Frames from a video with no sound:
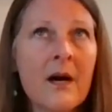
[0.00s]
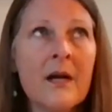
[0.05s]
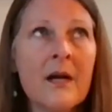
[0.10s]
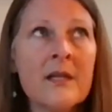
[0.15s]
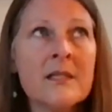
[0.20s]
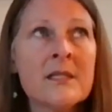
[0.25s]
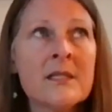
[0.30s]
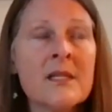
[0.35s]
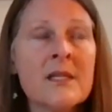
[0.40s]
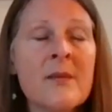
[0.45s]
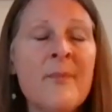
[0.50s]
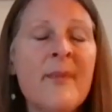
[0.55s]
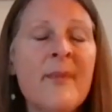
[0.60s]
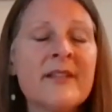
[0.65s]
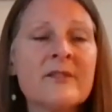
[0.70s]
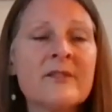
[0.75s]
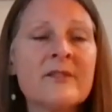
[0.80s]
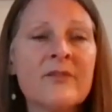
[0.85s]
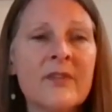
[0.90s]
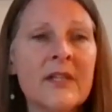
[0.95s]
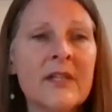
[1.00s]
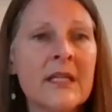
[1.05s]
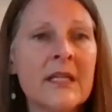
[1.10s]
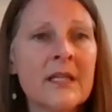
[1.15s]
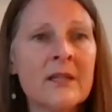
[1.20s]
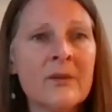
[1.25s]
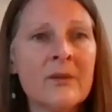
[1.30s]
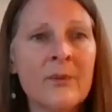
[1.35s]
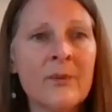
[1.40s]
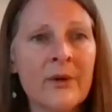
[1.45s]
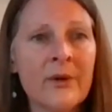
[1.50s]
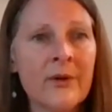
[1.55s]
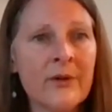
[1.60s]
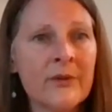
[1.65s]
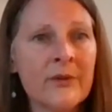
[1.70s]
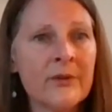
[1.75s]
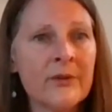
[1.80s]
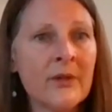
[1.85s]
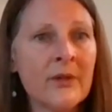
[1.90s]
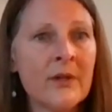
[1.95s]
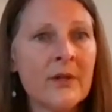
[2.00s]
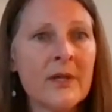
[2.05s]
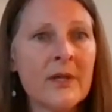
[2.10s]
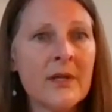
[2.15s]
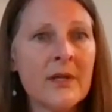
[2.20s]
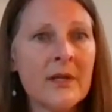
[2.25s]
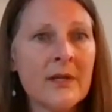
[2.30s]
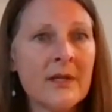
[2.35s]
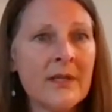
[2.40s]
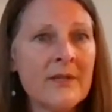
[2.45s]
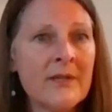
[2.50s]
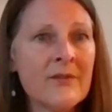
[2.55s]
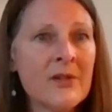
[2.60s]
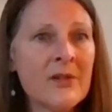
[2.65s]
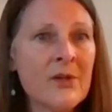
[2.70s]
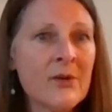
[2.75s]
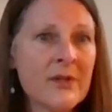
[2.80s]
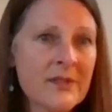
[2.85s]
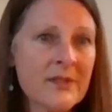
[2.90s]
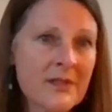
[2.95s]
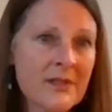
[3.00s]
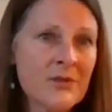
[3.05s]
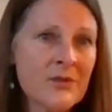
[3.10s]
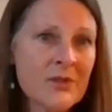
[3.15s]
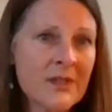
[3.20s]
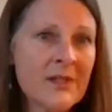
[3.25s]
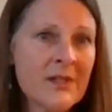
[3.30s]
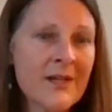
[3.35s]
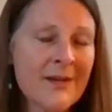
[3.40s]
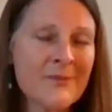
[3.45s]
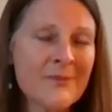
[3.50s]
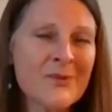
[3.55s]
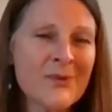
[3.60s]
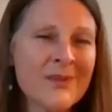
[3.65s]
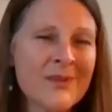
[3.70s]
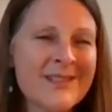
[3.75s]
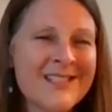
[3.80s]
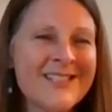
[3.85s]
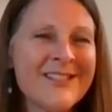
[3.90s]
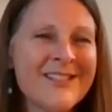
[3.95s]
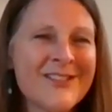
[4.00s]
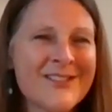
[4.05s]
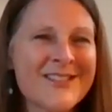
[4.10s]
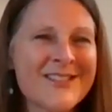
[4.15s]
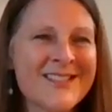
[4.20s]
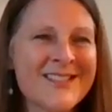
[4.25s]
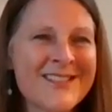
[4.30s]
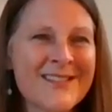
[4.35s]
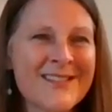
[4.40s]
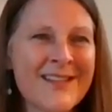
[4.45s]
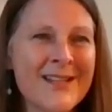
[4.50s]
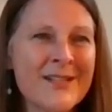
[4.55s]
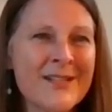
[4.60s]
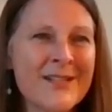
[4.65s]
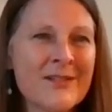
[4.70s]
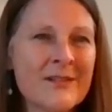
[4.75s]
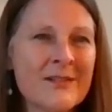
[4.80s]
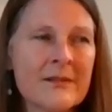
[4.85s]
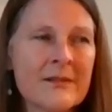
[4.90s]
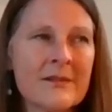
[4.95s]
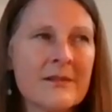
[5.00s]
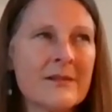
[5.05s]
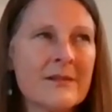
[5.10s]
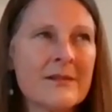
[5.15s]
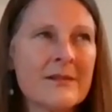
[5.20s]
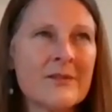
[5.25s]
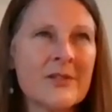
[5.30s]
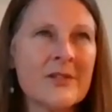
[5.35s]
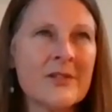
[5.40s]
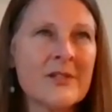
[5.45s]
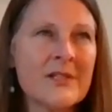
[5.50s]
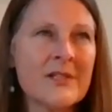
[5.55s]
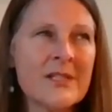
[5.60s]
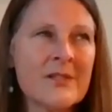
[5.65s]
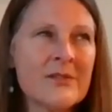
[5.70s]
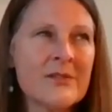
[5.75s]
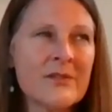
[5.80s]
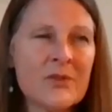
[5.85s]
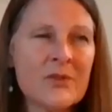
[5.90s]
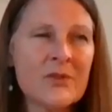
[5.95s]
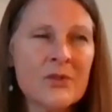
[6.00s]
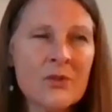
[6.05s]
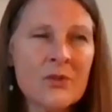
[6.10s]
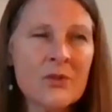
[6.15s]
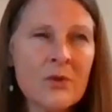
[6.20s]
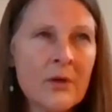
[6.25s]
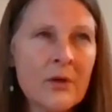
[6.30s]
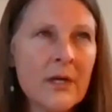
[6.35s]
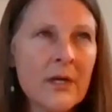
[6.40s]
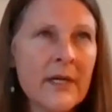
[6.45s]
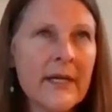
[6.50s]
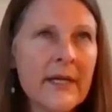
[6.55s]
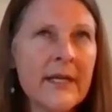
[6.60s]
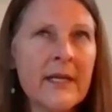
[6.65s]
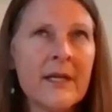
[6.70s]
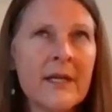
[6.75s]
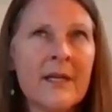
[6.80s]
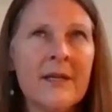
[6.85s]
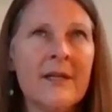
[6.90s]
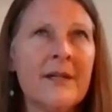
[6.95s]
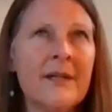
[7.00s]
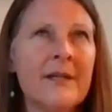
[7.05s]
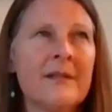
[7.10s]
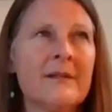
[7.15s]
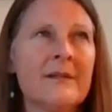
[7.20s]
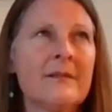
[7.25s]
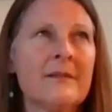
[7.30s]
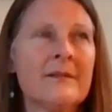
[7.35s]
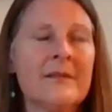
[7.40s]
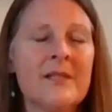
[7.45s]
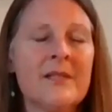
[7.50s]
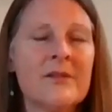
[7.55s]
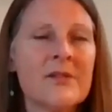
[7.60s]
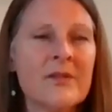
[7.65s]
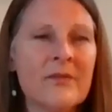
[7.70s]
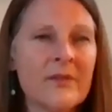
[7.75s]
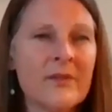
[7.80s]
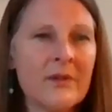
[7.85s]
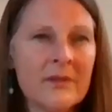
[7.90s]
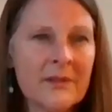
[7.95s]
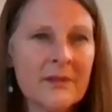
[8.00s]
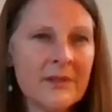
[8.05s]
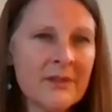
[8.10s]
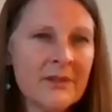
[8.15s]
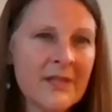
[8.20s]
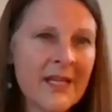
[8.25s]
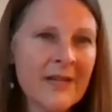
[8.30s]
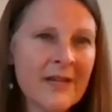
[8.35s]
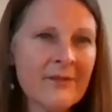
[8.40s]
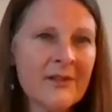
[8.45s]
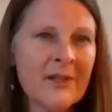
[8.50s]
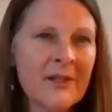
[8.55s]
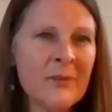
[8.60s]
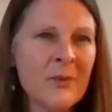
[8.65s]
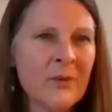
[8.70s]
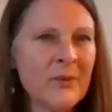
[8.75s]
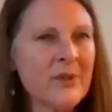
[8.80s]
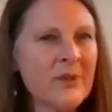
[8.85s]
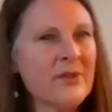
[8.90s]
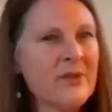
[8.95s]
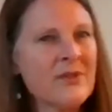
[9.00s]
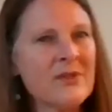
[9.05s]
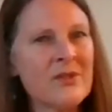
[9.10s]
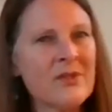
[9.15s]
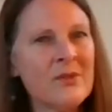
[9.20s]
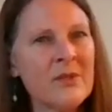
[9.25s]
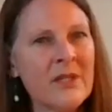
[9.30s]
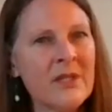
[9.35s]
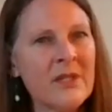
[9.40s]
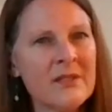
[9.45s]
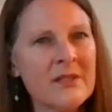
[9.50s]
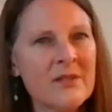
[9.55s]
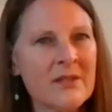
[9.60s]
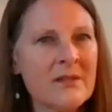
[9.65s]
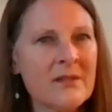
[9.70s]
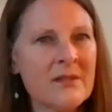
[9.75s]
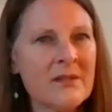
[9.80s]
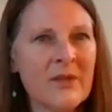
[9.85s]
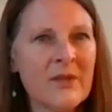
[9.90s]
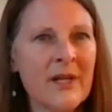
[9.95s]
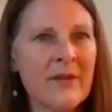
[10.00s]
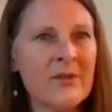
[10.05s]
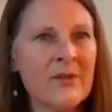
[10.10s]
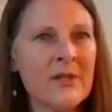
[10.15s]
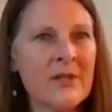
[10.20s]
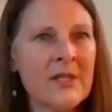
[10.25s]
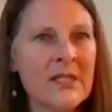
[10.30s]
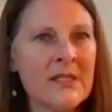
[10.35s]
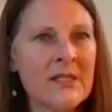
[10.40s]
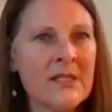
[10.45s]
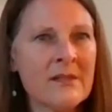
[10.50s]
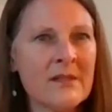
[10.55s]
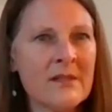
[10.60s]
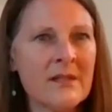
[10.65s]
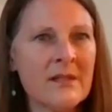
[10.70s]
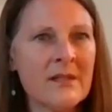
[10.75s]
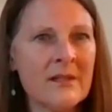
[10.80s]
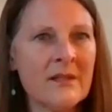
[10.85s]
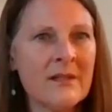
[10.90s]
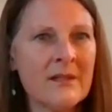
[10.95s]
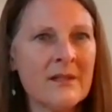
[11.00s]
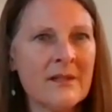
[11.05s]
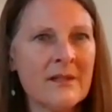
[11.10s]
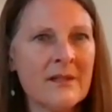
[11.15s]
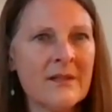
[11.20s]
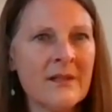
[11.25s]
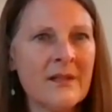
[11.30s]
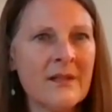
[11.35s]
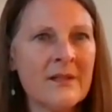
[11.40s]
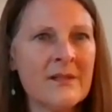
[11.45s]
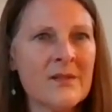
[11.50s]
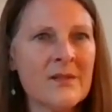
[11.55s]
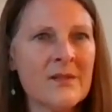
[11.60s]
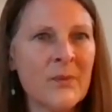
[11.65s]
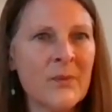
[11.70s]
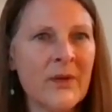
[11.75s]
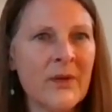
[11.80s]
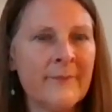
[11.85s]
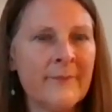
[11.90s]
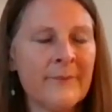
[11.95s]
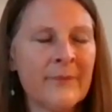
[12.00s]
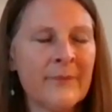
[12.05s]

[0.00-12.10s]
it's the best feeling in the world. Even though it's usually comes with tears, it's like tears of joy, tears of, you can't really put words to it. It's just whatever it is, it is. But